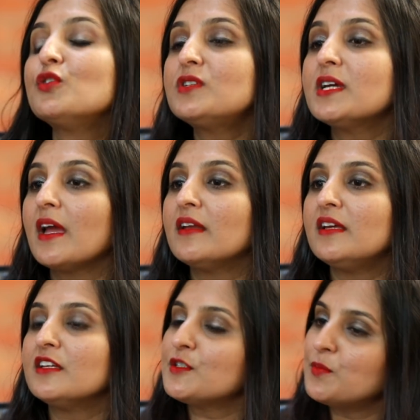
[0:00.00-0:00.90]
Do you take
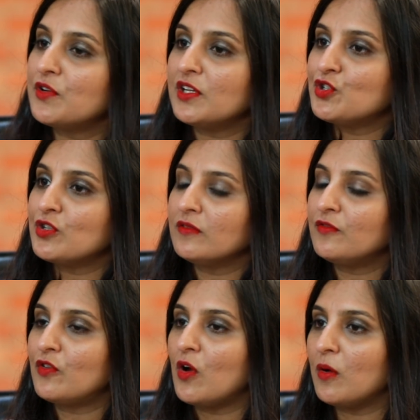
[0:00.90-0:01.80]
any inspiration
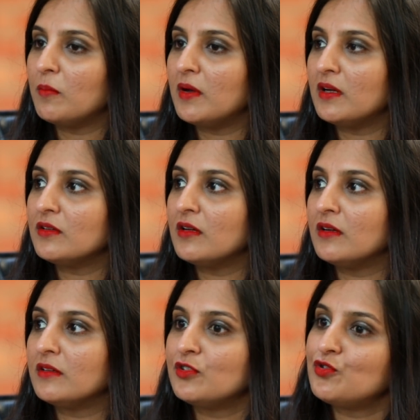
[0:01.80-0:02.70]
from the